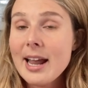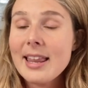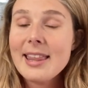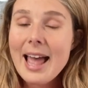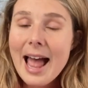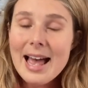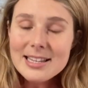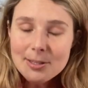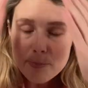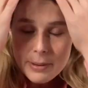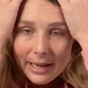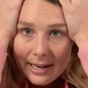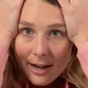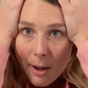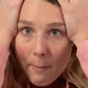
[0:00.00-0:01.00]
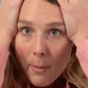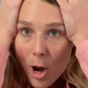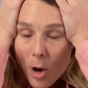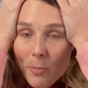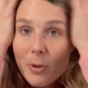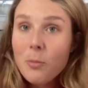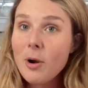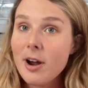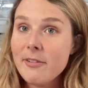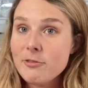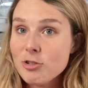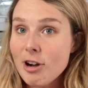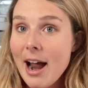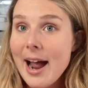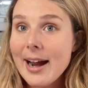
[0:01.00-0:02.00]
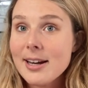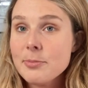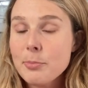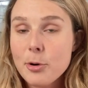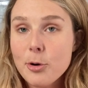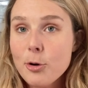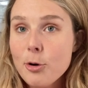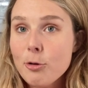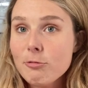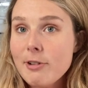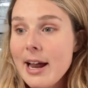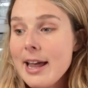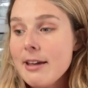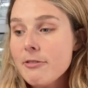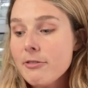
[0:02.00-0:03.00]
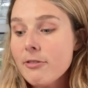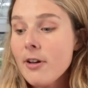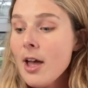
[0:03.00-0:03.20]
and there has been a moment where I've dragged poor Rafe